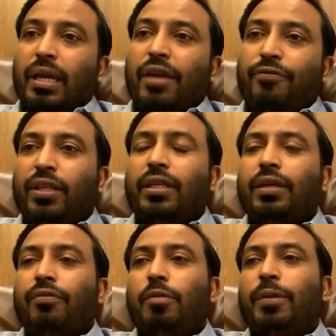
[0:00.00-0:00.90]

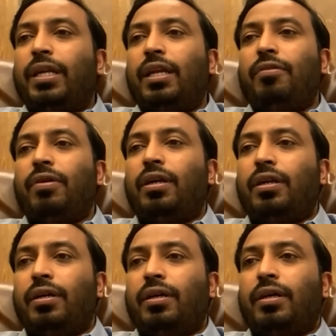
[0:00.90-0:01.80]
everything will be delivered
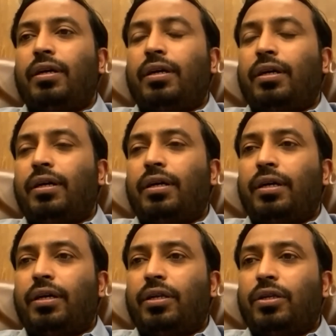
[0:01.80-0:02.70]
to
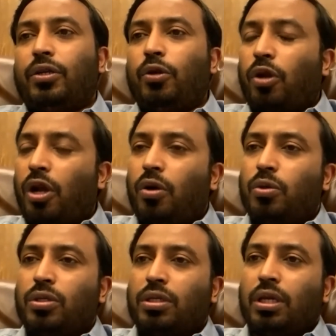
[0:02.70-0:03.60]
your
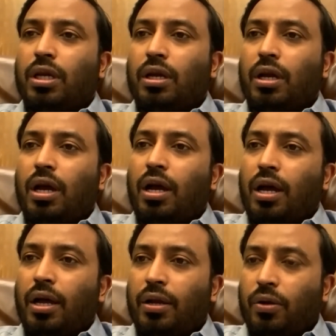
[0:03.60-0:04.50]
house
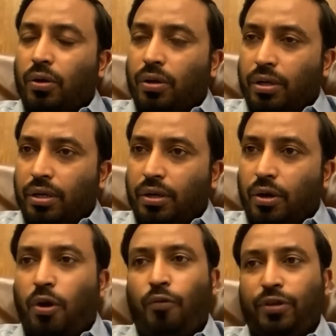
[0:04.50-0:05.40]
or
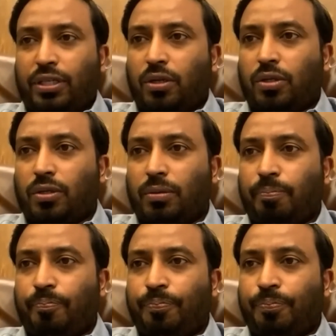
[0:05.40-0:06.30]
office also.
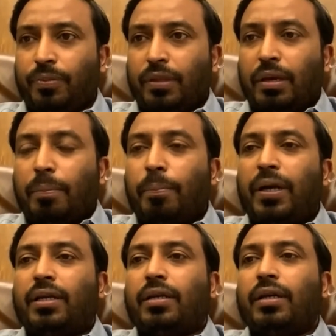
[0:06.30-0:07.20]

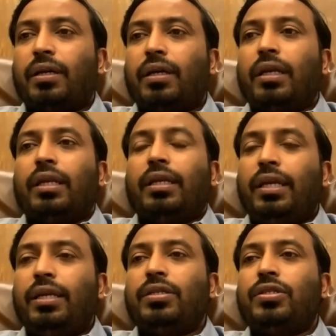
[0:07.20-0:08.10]
But
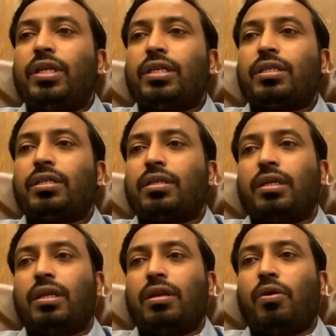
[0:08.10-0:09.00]
tea is just
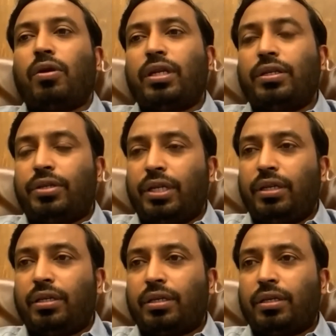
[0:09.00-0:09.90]
not a
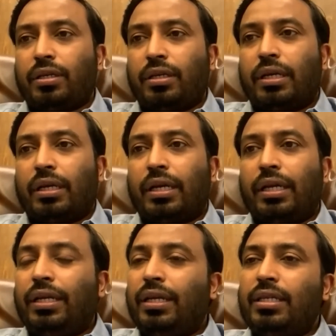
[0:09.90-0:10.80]
drink.
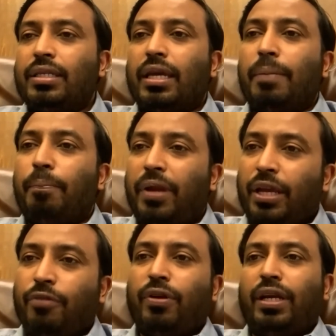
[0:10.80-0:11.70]
It is a
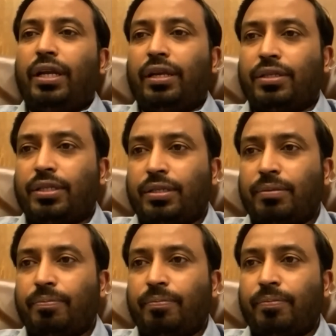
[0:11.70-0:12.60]
break for
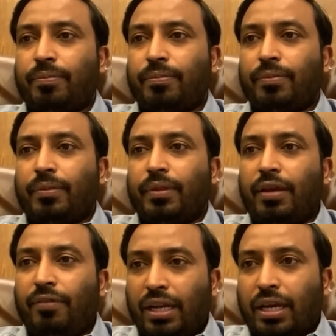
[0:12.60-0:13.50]
Indians.
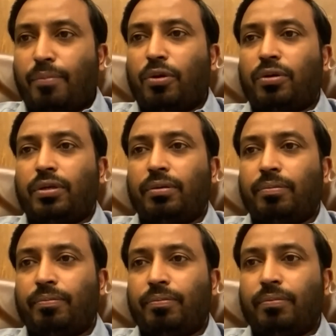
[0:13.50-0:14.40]
They will come out.
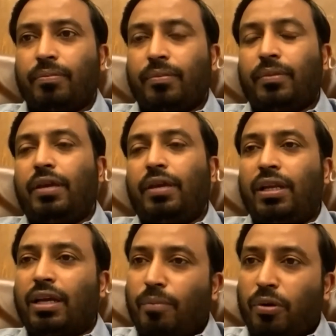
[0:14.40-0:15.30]
They
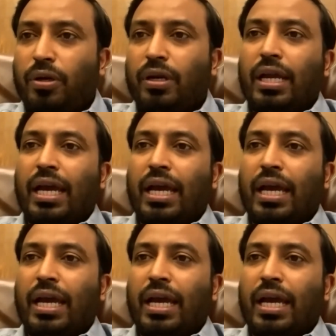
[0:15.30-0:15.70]
will come out and